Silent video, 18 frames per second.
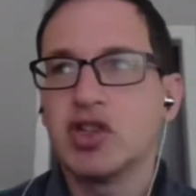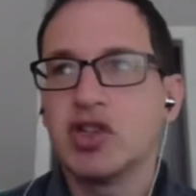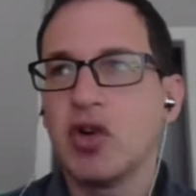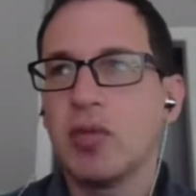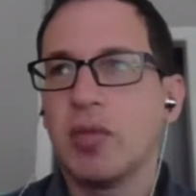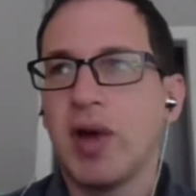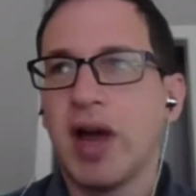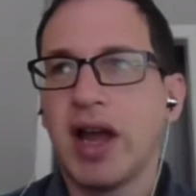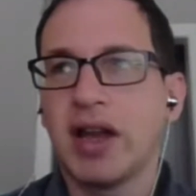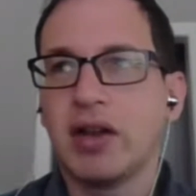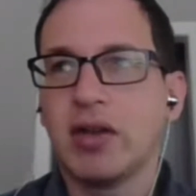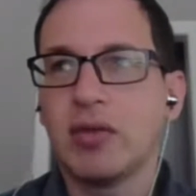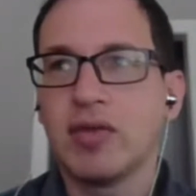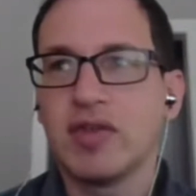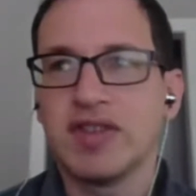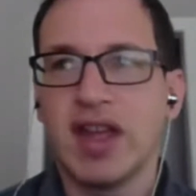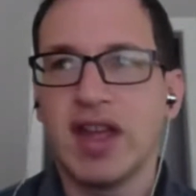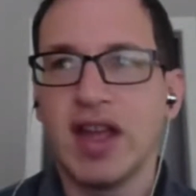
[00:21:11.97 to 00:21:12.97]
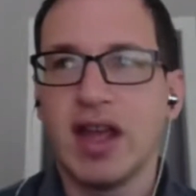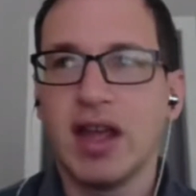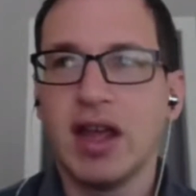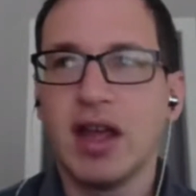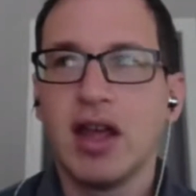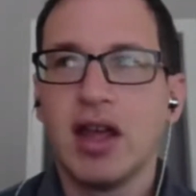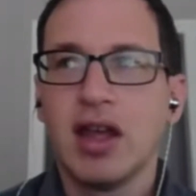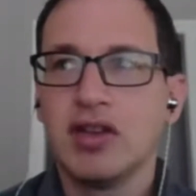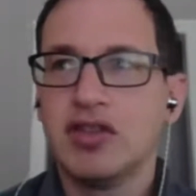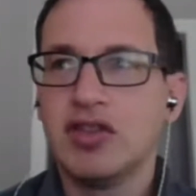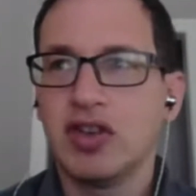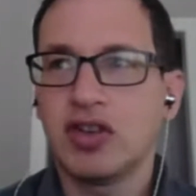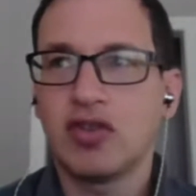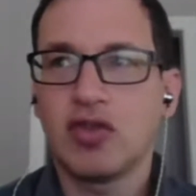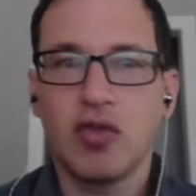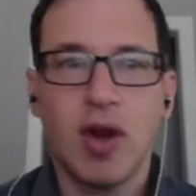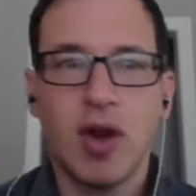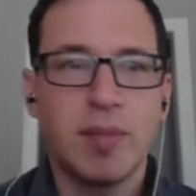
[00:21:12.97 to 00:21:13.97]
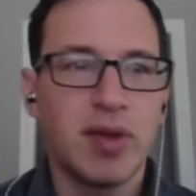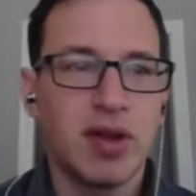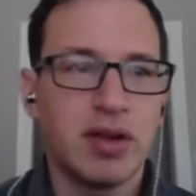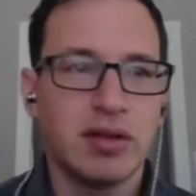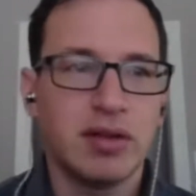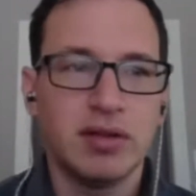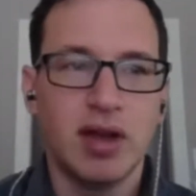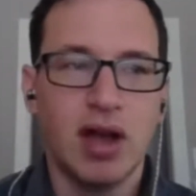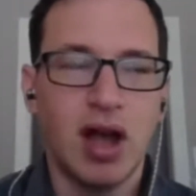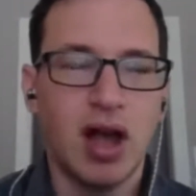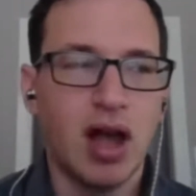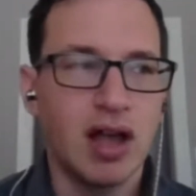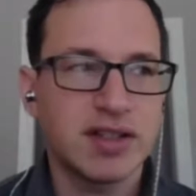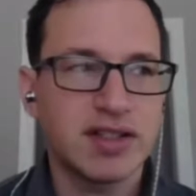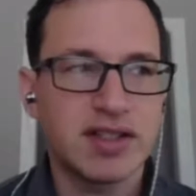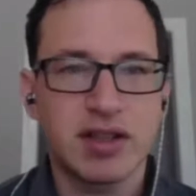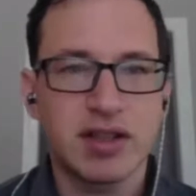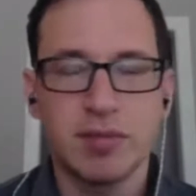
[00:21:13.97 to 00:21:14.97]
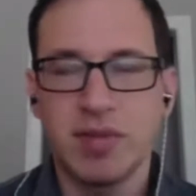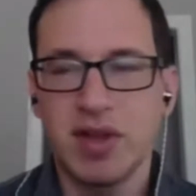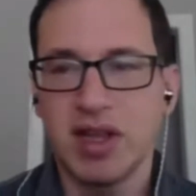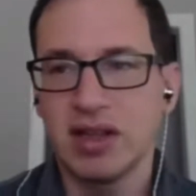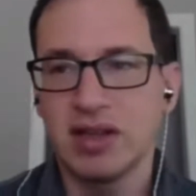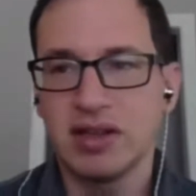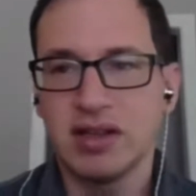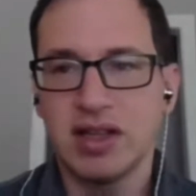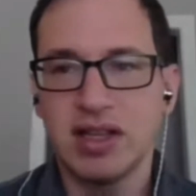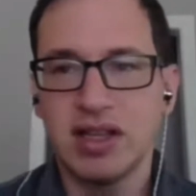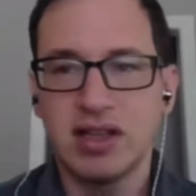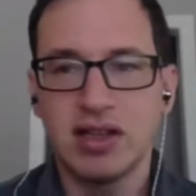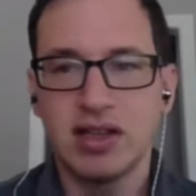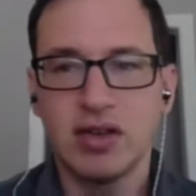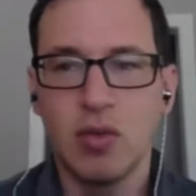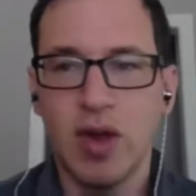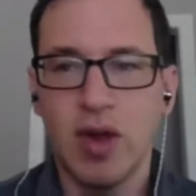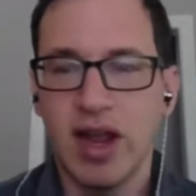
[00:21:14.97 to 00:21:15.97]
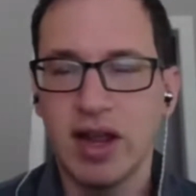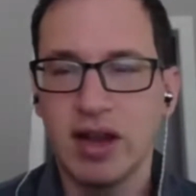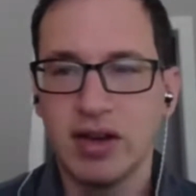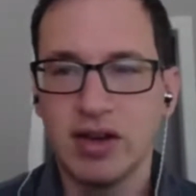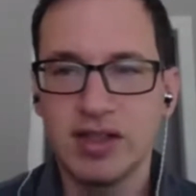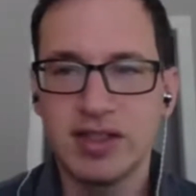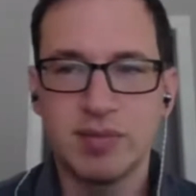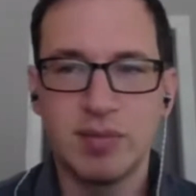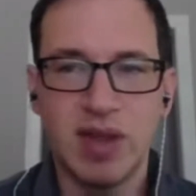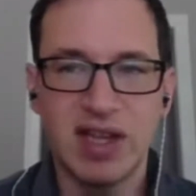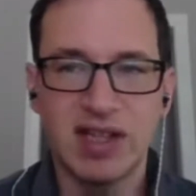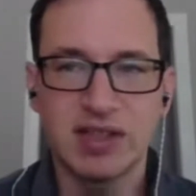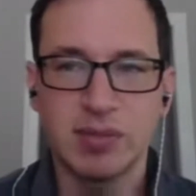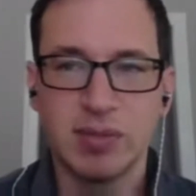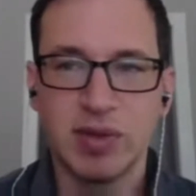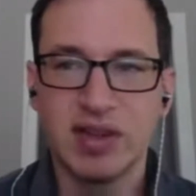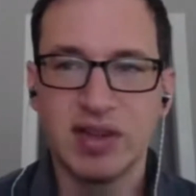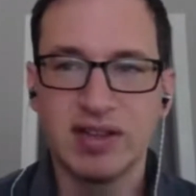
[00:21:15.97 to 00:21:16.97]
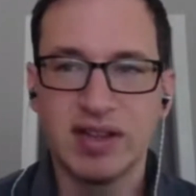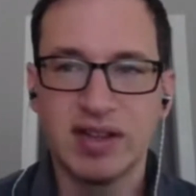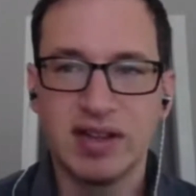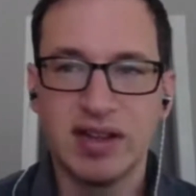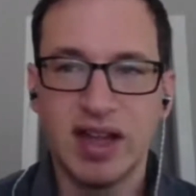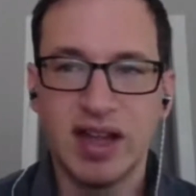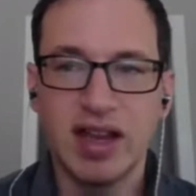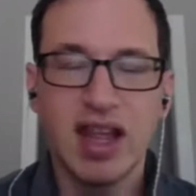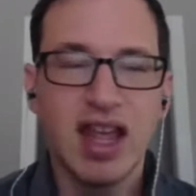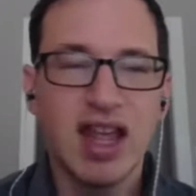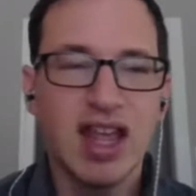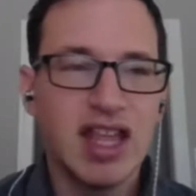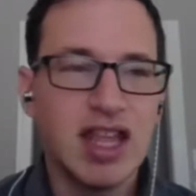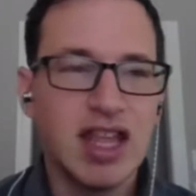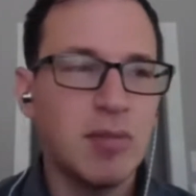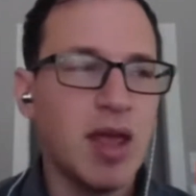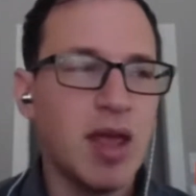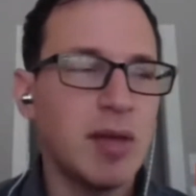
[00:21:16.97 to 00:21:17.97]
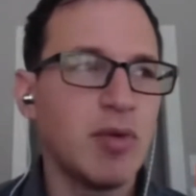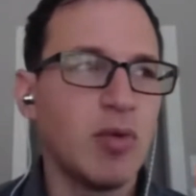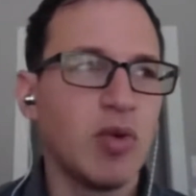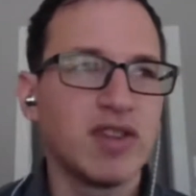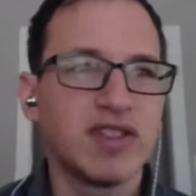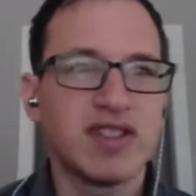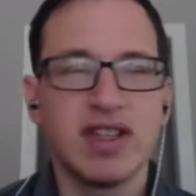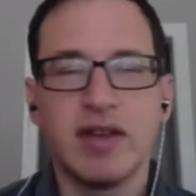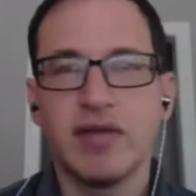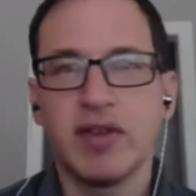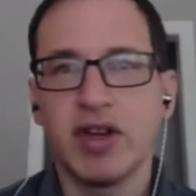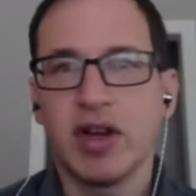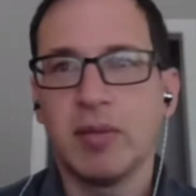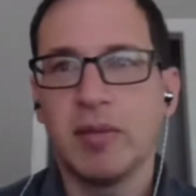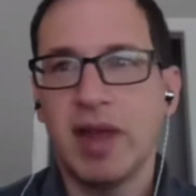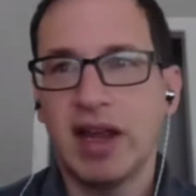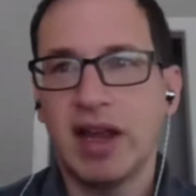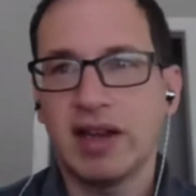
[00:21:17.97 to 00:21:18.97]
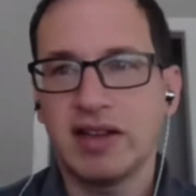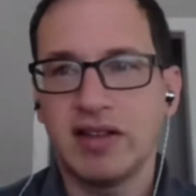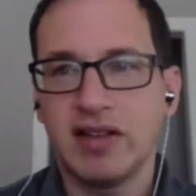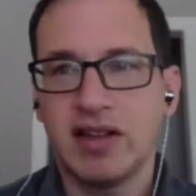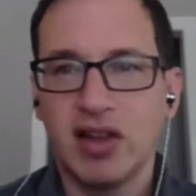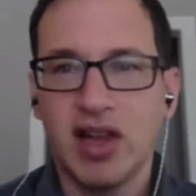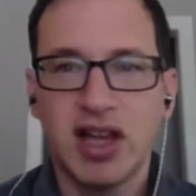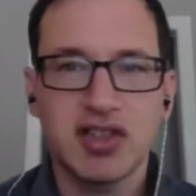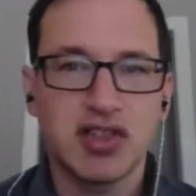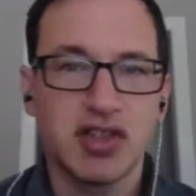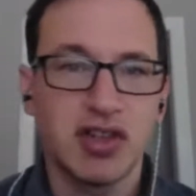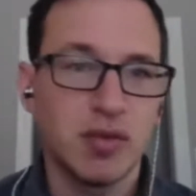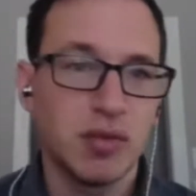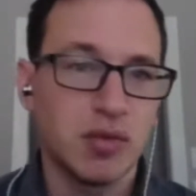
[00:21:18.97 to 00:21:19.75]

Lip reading: Joe Biden was a decrepit husk being hidden away in his basement, and that he maybe wasn't even going to make it to the election.